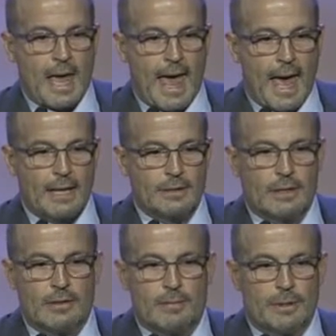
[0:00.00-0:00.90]
and
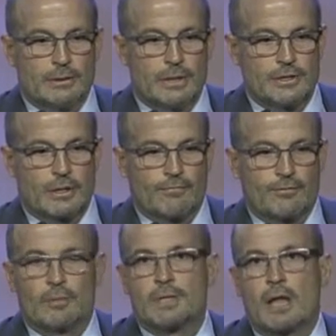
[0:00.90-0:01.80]
the ability to
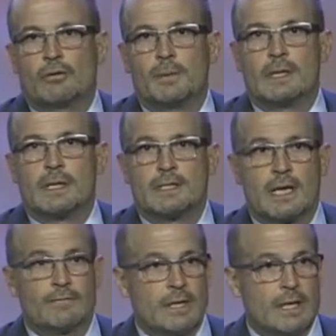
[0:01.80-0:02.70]
confirm tolerability and
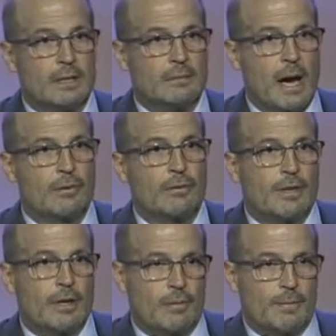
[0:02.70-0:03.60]
safety in
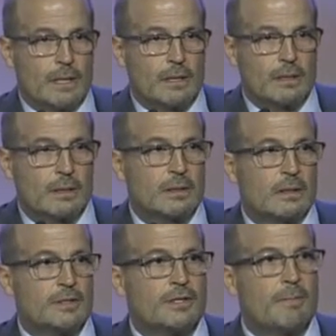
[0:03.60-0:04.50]
monotherapy.
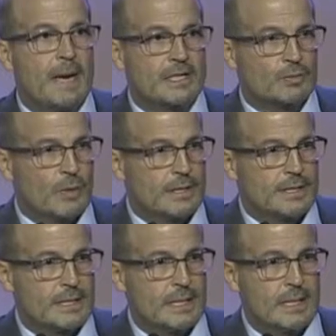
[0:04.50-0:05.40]
It's the best way to
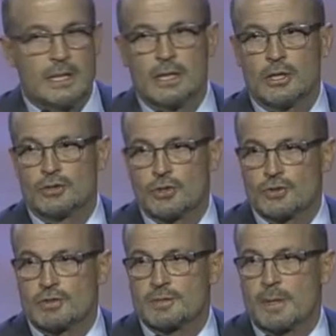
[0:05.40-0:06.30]
see your
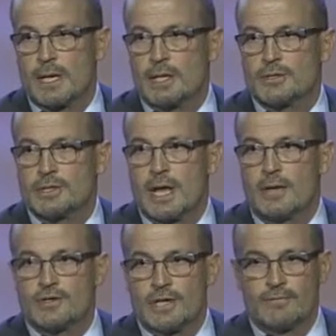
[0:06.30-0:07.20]
dose response
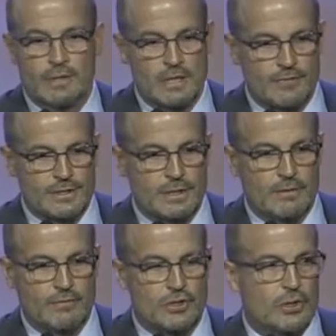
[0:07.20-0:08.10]
and the safety and efficacy
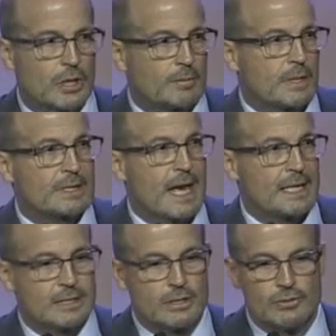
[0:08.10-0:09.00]
of your drug because it
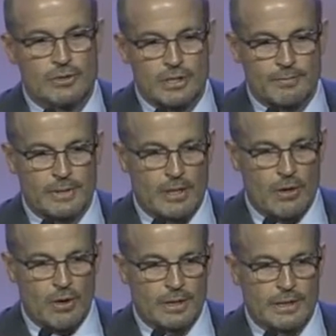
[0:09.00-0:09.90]
has to do something
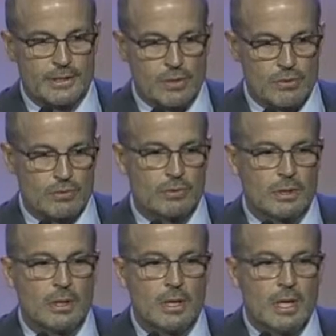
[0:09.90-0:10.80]
on its own.
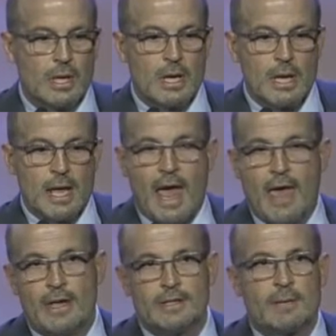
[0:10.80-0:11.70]

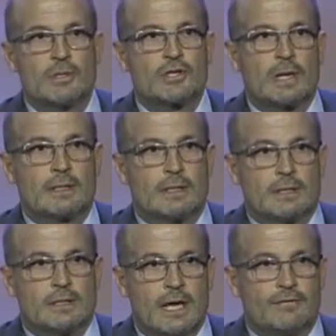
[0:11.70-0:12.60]
And then
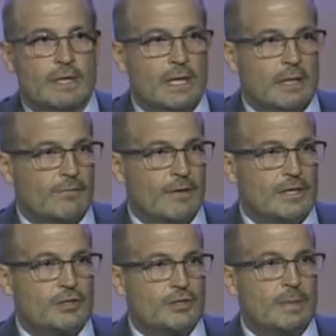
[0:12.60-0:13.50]
demonstrate safety in a
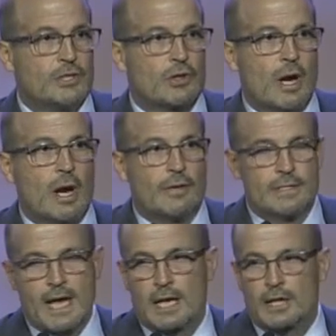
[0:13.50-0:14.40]
phase 2b trial
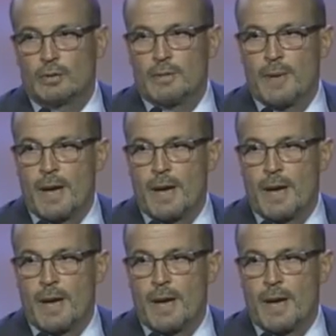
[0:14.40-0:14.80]
that's adequately